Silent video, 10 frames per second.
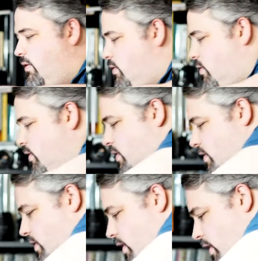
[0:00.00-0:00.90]
So this
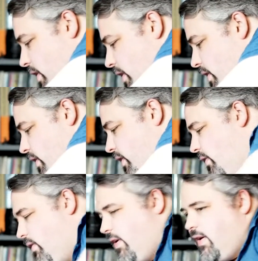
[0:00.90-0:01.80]
is
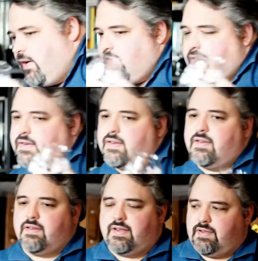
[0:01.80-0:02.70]
literally
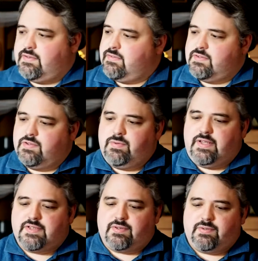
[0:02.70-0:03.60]
like 2
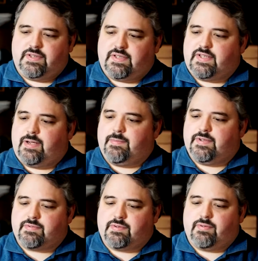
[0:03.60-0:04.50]
weeks old at the time of
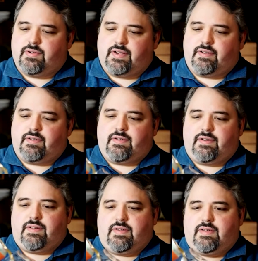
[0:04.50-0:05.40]
this recording.
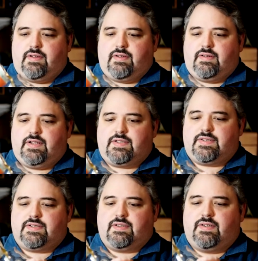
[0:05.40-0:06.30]

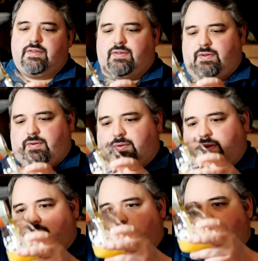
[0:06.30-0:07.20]
That's holy,
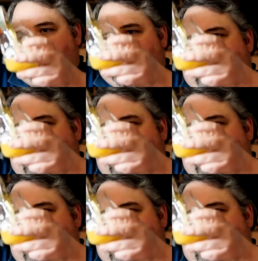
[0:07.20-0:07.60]
ooh.